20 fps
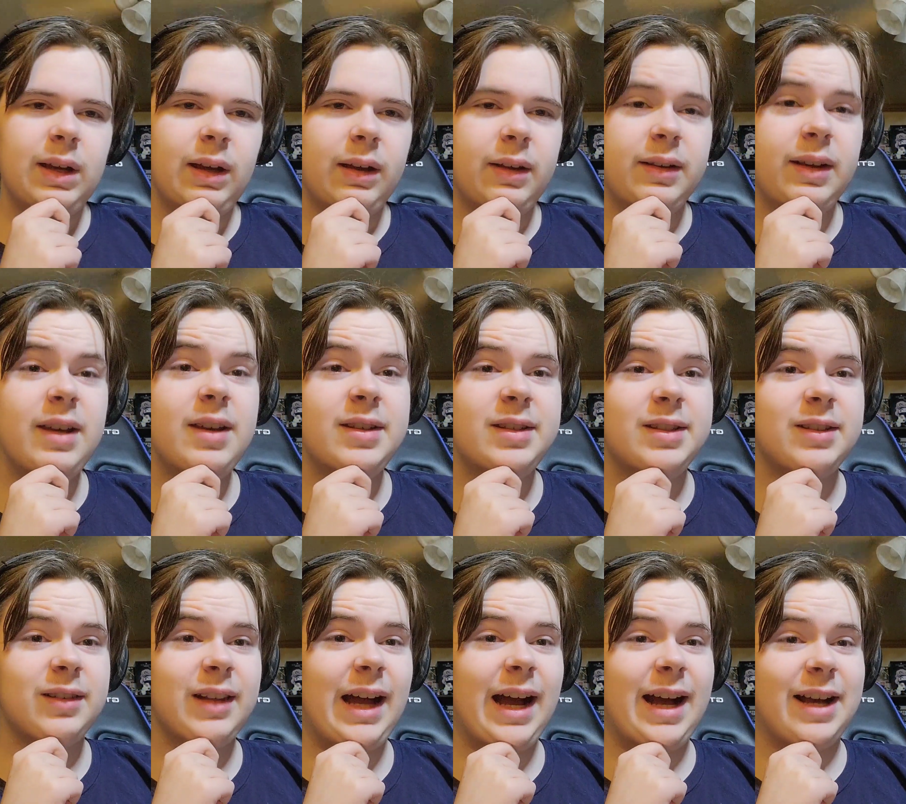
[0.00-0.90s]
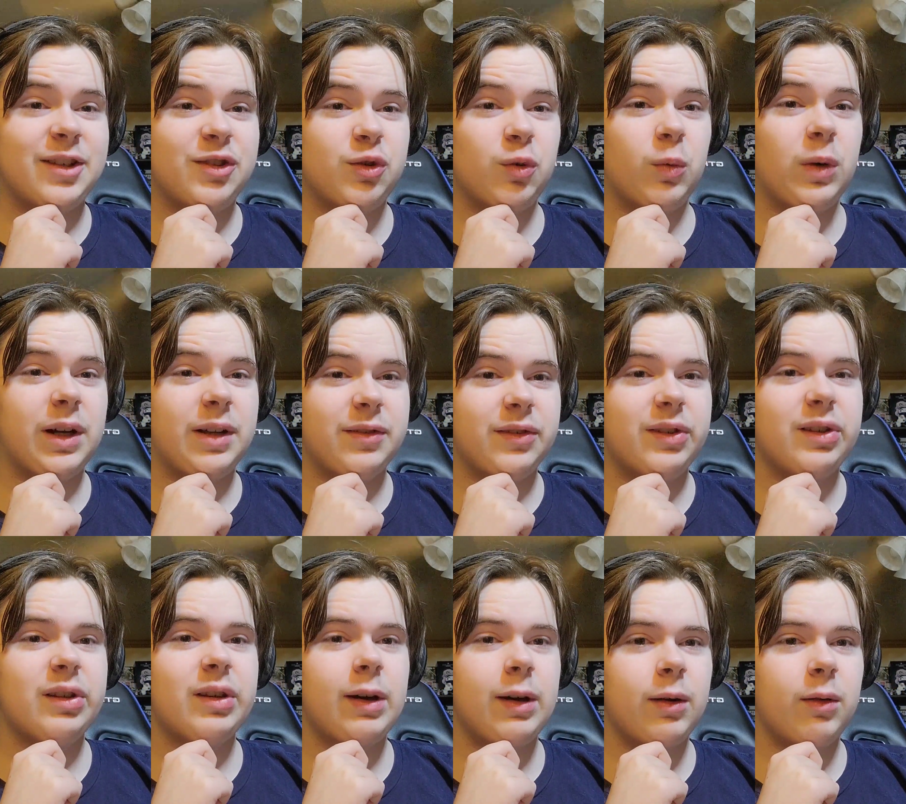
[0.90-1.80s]
This last one,
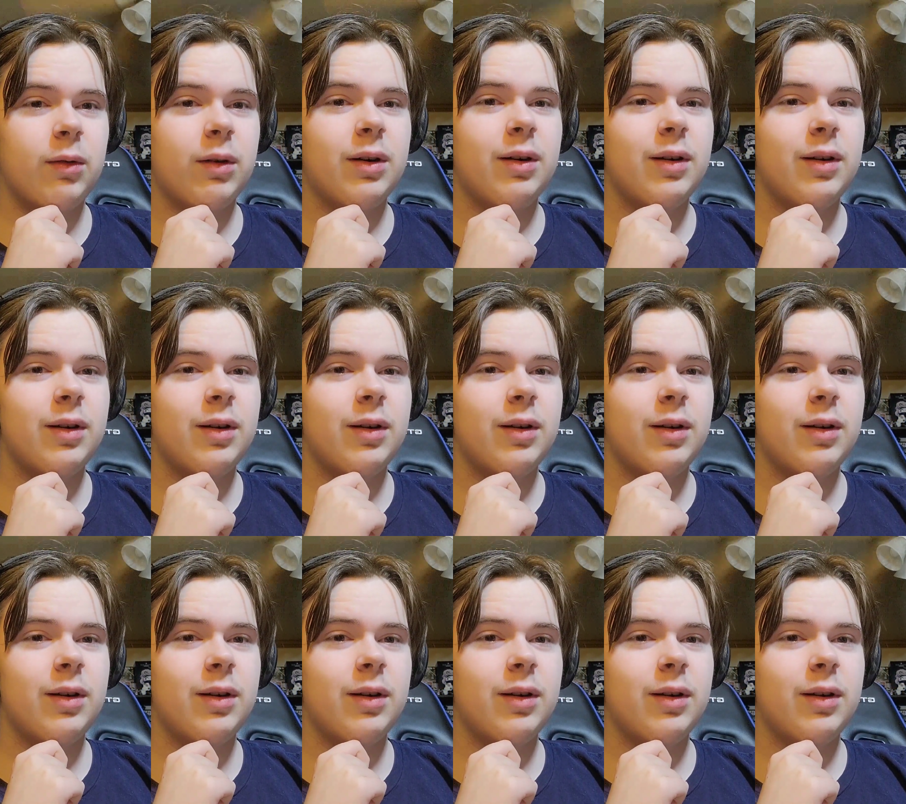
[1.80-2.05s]
though.